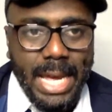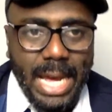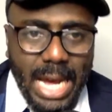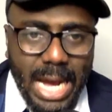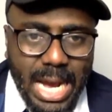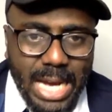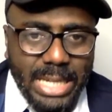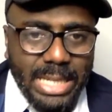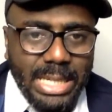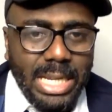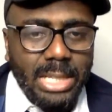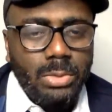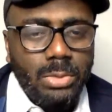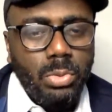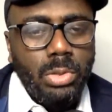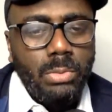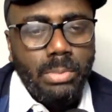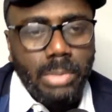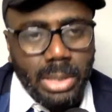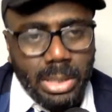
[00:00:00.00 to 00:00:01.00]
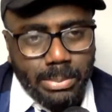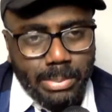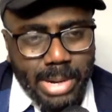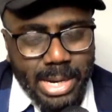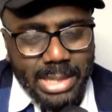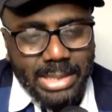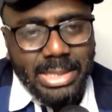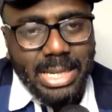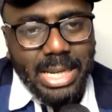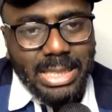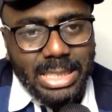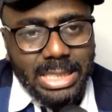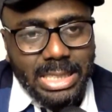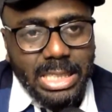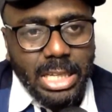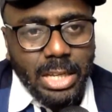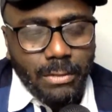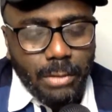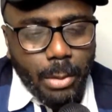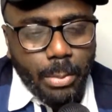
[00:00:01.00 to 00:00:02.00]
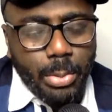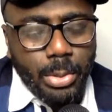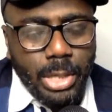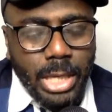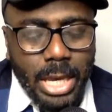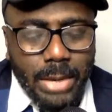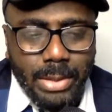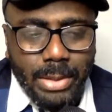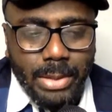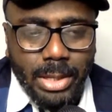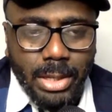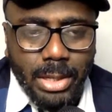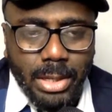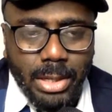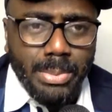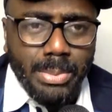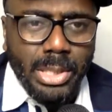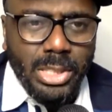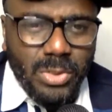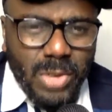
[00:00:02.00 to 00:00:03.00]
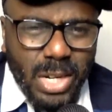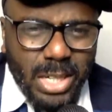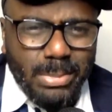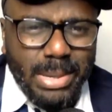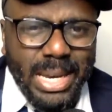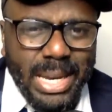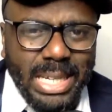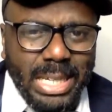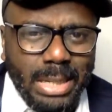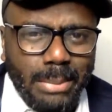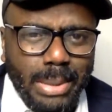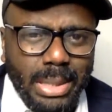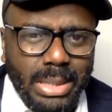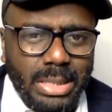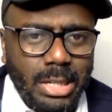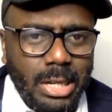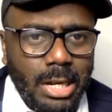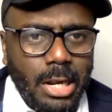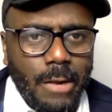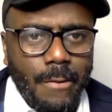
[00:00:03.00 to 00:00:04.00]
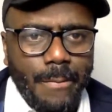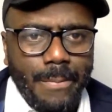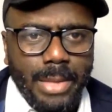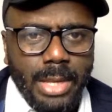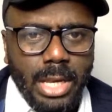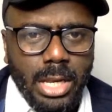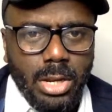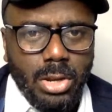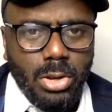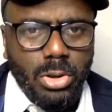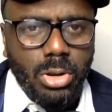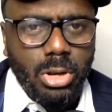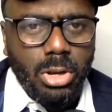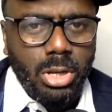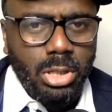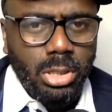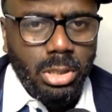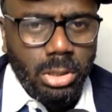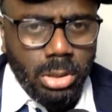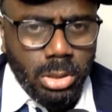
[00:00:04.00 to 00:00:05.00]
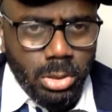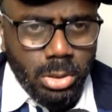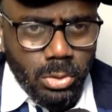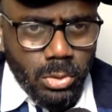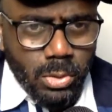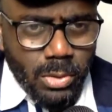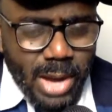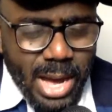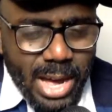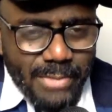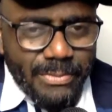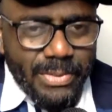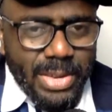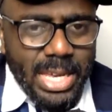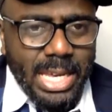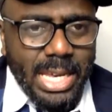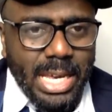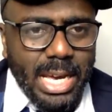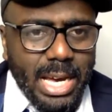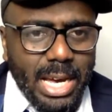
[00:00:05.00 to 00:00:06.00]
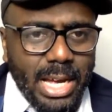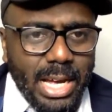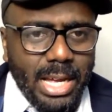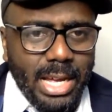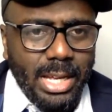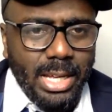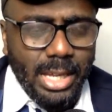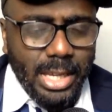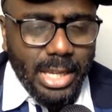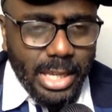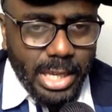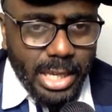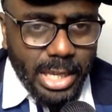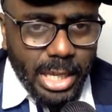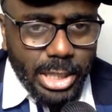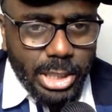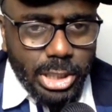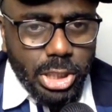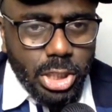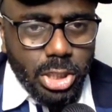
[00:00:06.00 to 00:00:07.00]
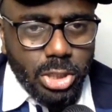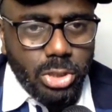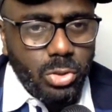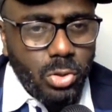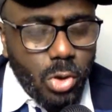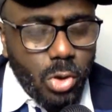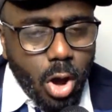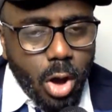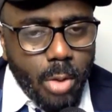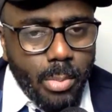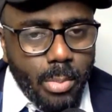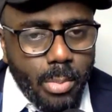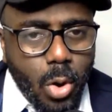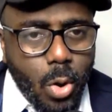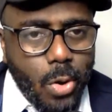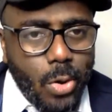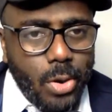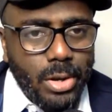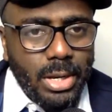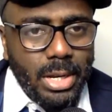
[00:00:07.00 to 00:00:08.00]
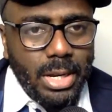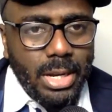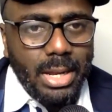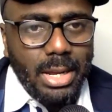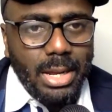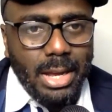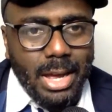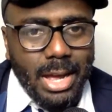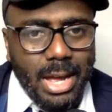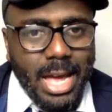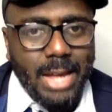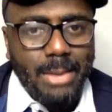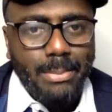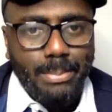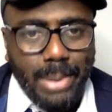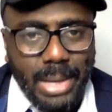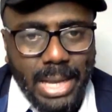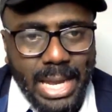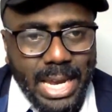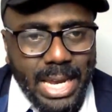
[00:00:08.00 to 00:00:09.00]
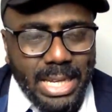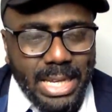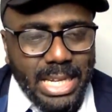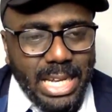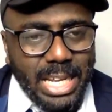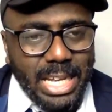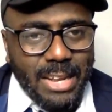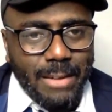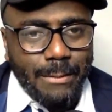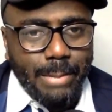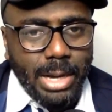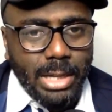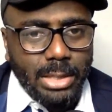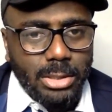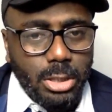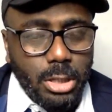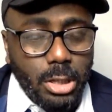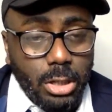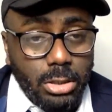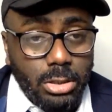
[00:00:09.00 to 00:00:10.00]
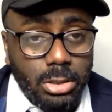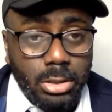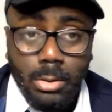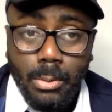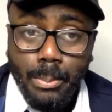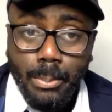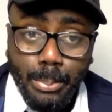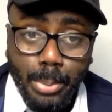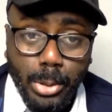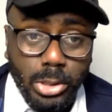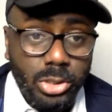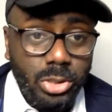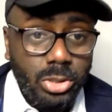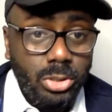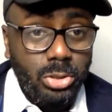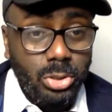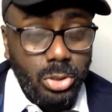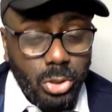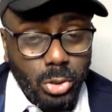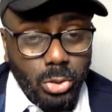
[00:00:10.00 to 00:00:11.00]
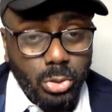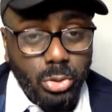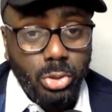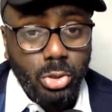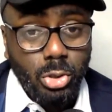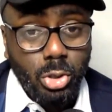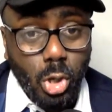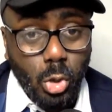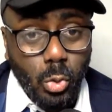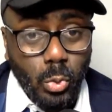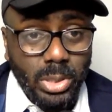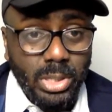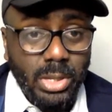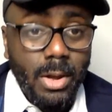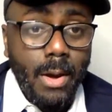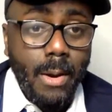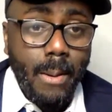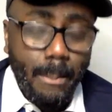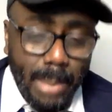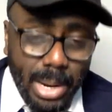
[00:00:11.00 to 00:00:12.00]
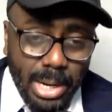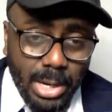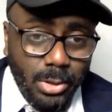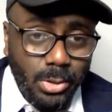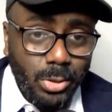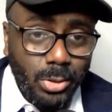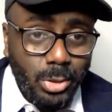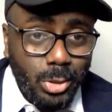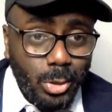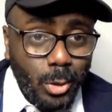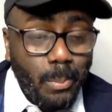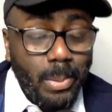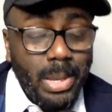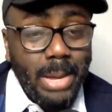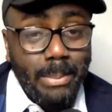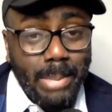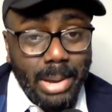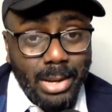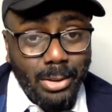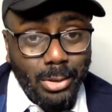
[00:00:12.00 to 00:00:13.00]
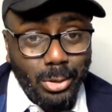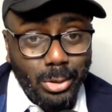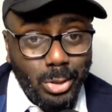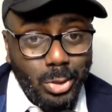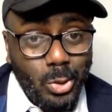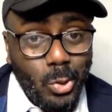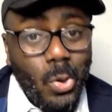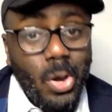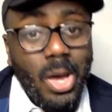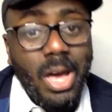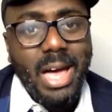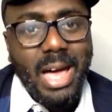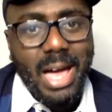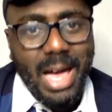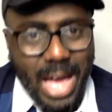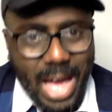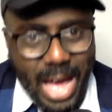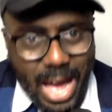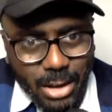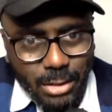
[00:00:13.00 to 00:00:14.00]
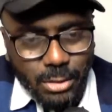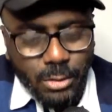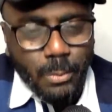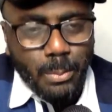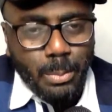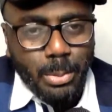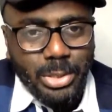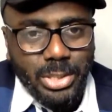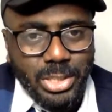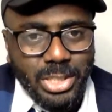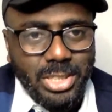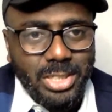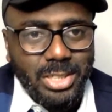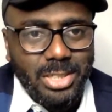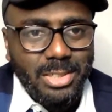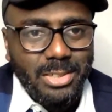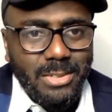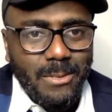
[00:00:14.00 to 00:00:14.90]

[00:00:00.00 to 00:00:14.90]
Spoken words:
And that's what Maresca did in the Liverpool game that made me scratch my head a bit. You have Vega itching to come on and play in that left back slot, but you chose to go with Malagusto, play Malagusto out of position,